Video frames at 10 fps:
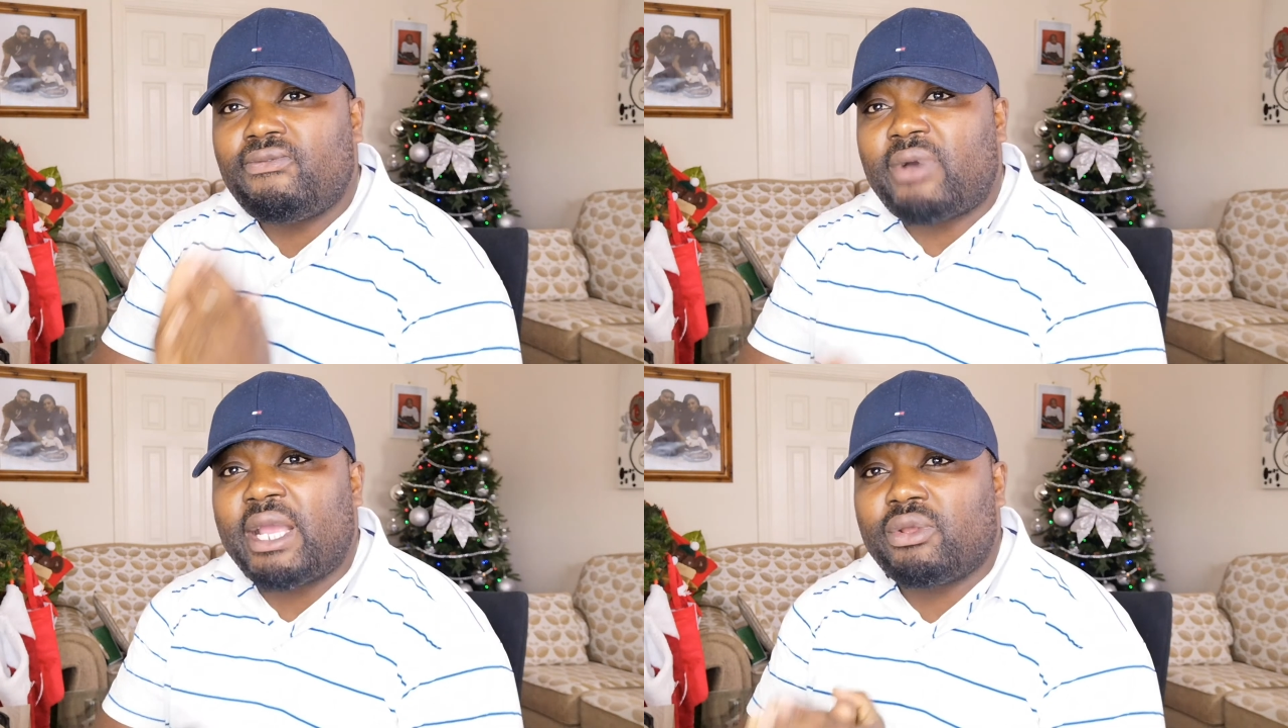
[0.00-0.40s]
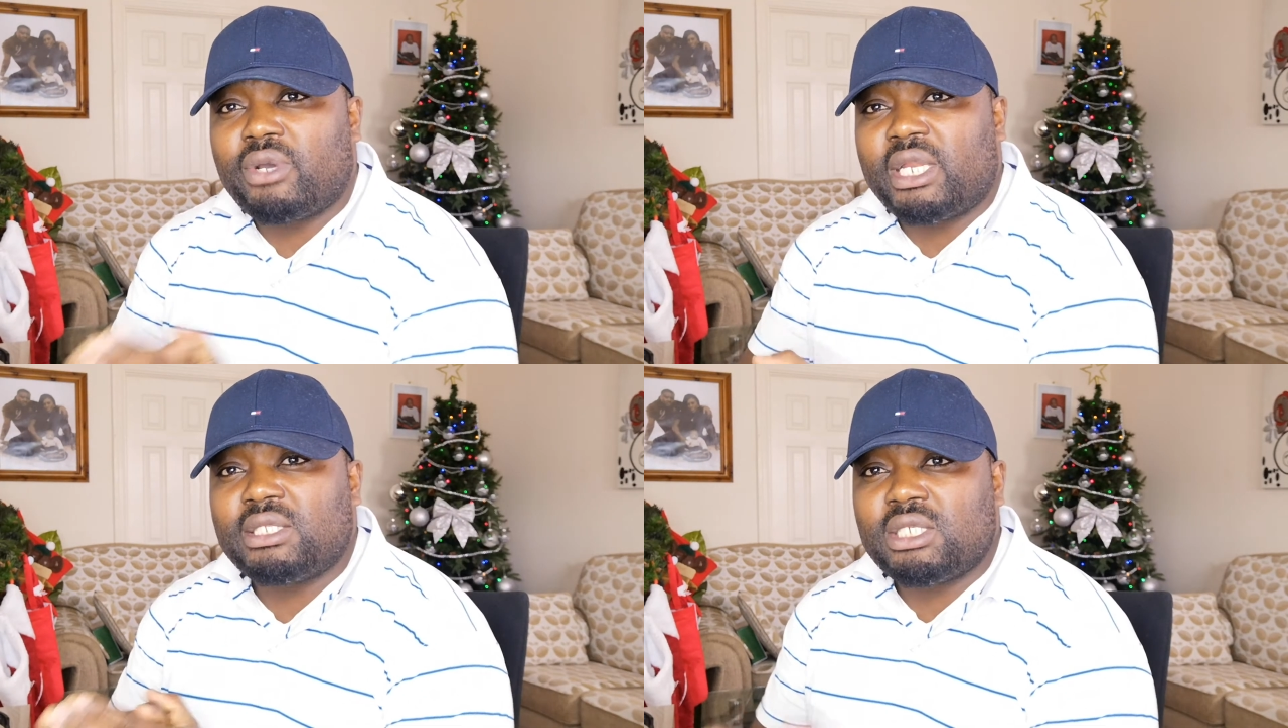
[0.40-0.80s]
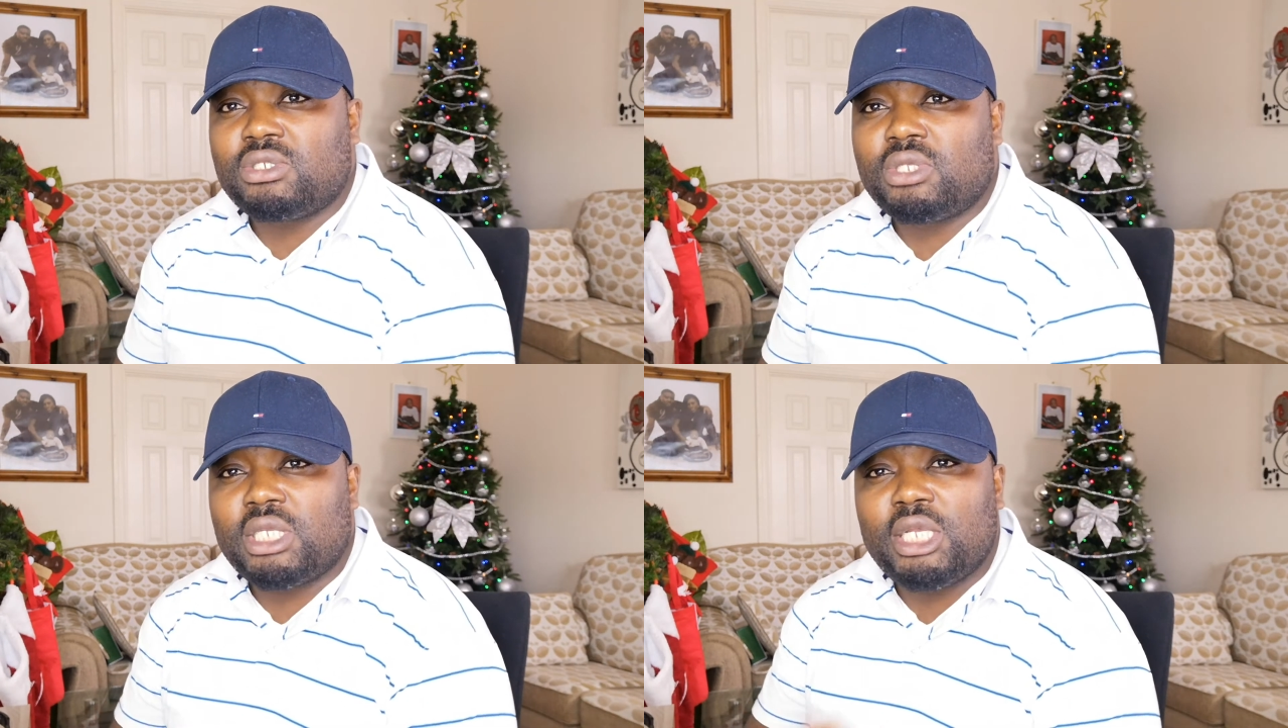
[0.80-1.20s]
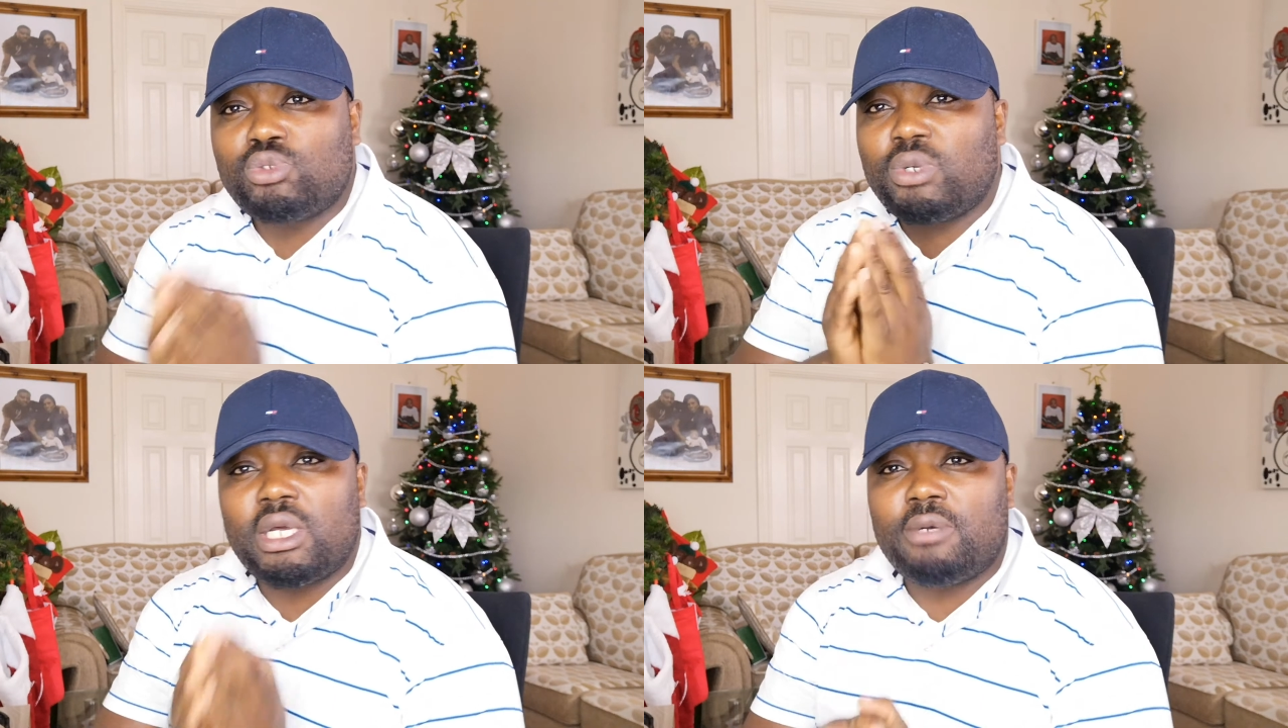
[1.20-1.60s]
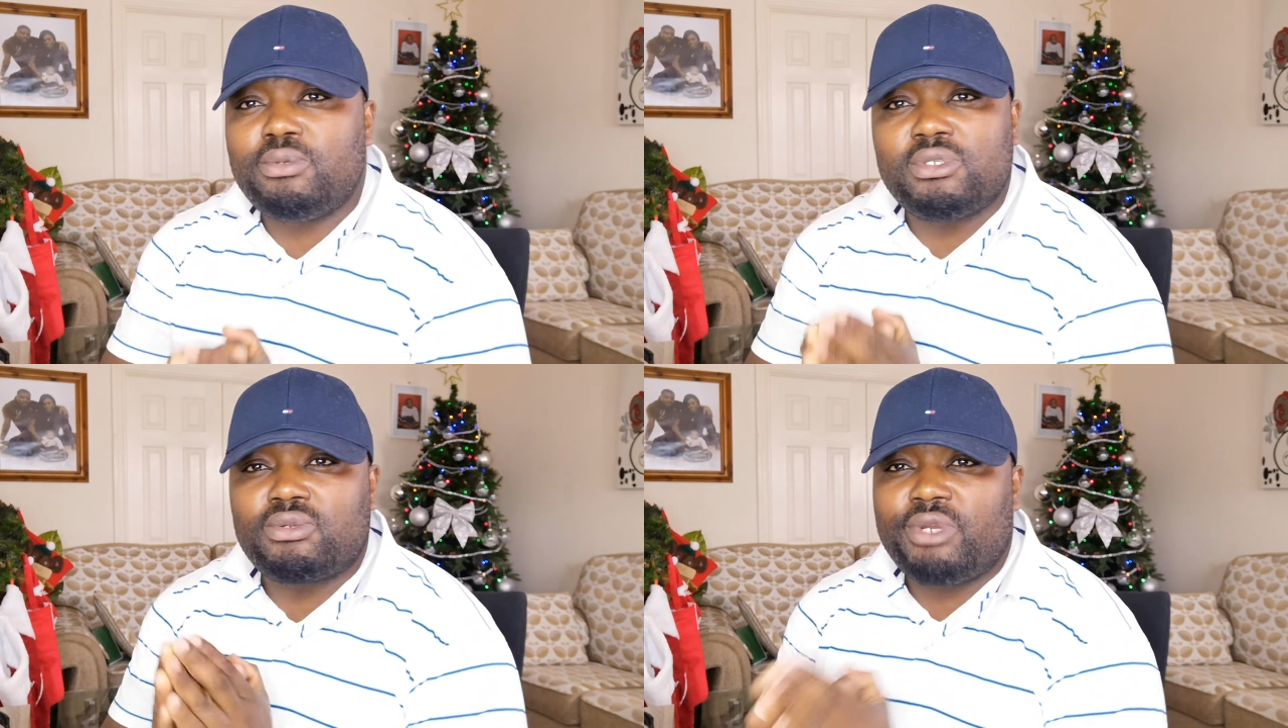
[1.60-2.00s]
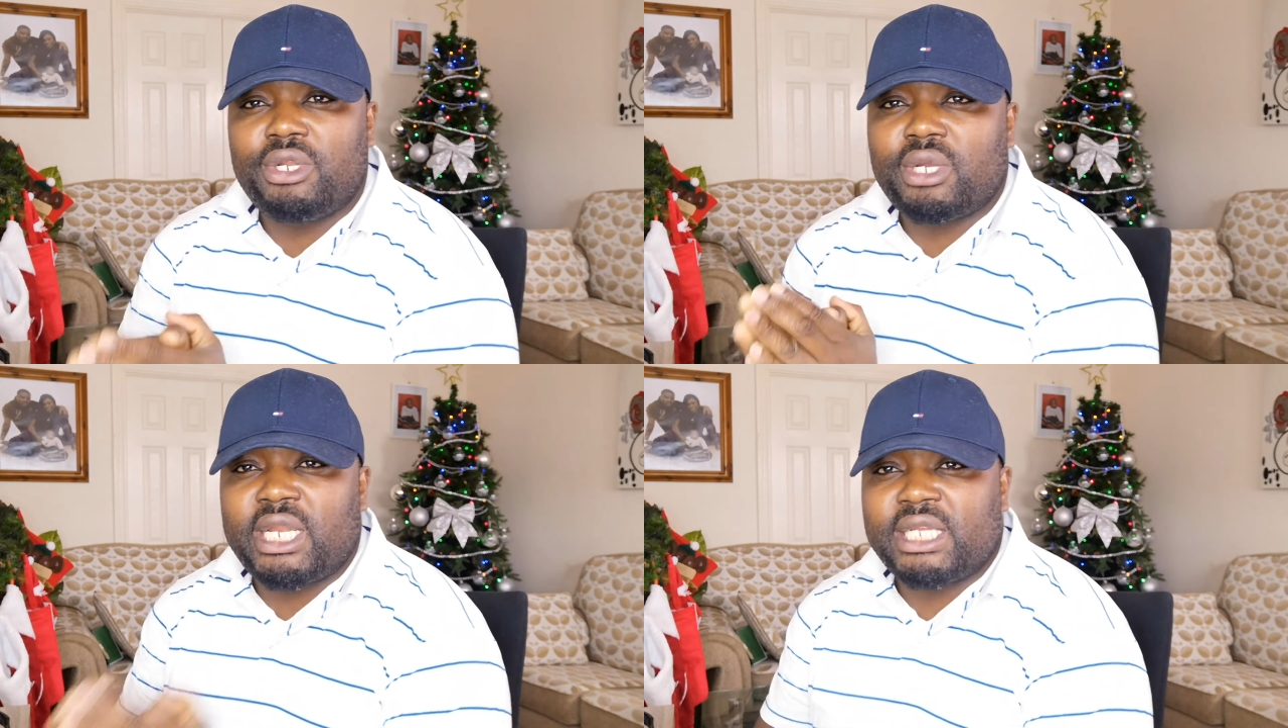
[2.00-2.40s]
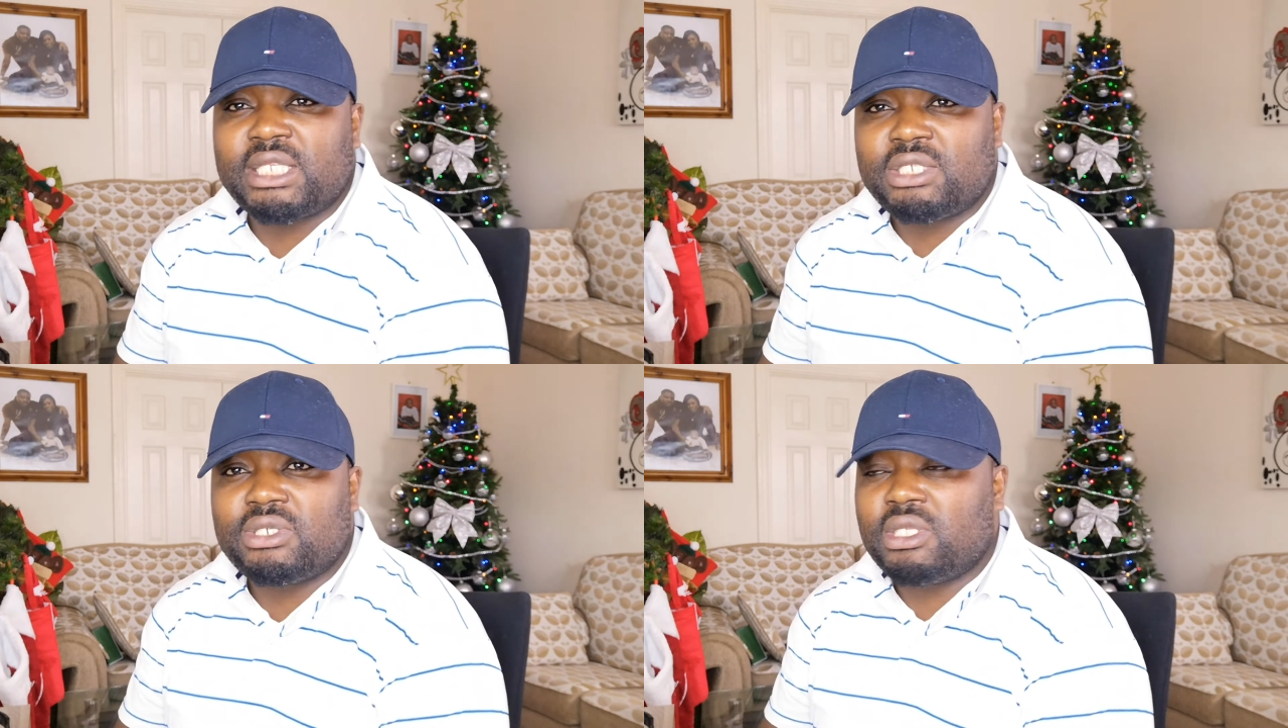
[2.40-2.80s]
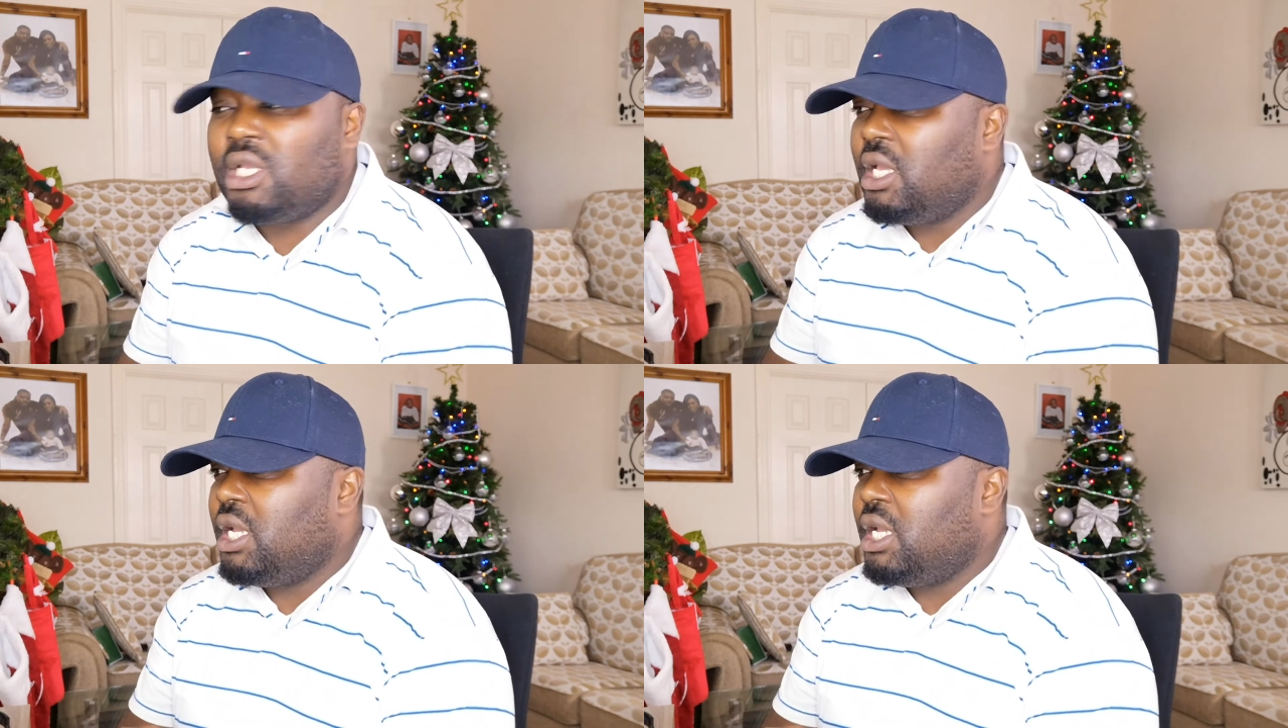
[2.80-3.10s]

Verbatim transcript: find organization, it will help you screen organization,